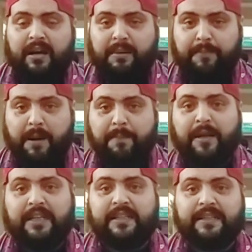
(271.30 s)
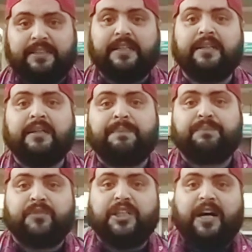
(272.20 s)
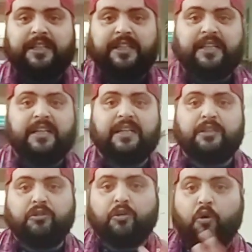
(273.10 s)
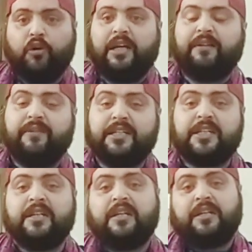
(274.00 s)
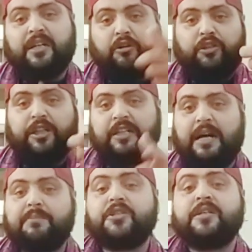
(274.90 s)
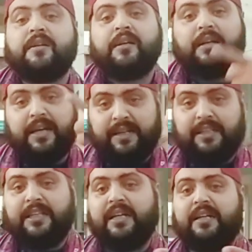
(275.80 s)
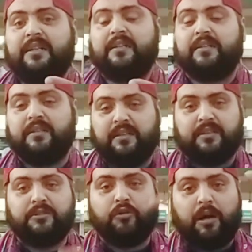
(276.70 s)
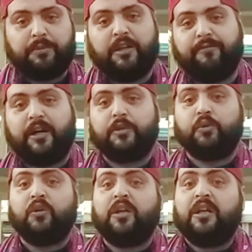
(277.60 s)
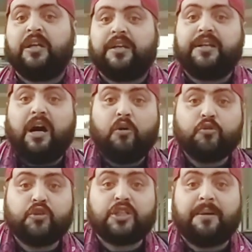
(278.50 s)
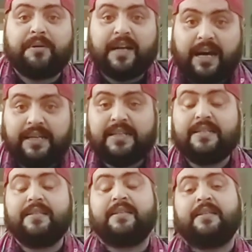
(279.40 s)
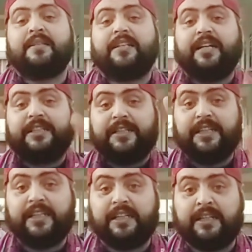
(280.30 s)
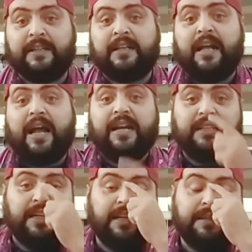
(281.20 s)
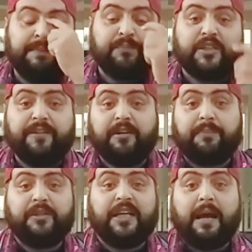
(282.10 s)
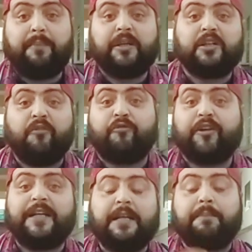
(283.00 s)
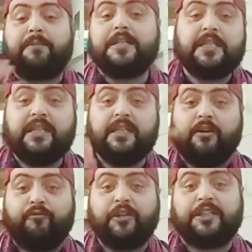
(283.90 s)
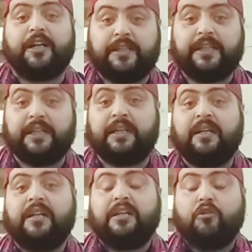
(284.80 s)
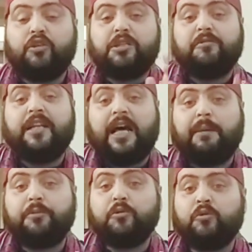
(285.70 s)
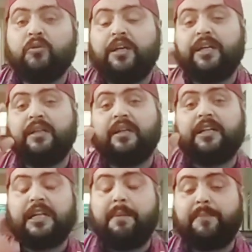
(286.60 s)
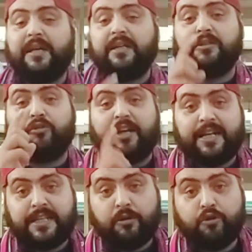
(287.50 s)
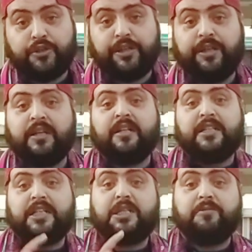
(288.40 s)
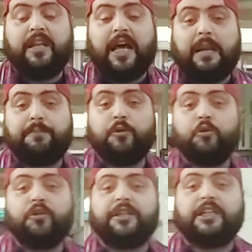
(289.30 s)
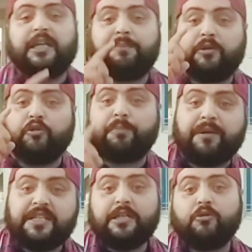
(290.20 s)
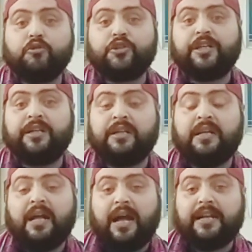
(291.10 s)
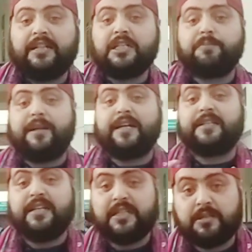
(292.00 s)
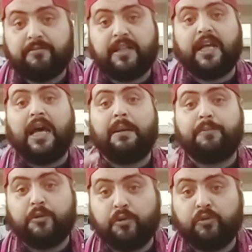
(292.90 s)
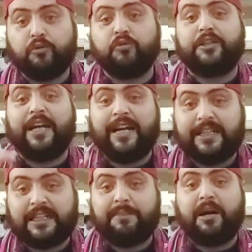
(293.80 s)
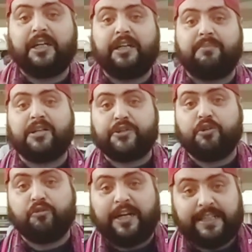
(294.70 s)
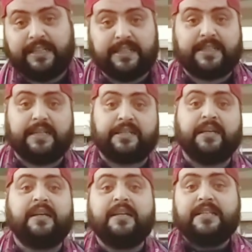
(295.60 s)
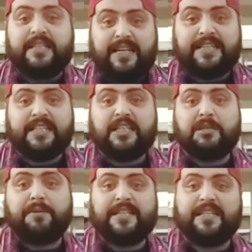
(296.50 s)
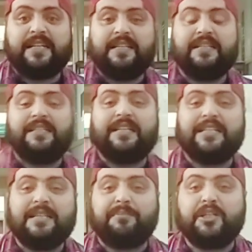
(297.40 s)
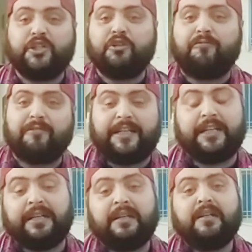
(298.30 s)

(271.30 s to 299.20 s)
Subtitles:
properly written the article in your own language, now there comes another option for you. Now summarize that article and then develop the habit of writing precis of that article. Now this will help you in attempting your essay question, this will help you in attempting your precis question, and this practice will help you to get command and mastery of writing skills. CSS is basically the examination of writing.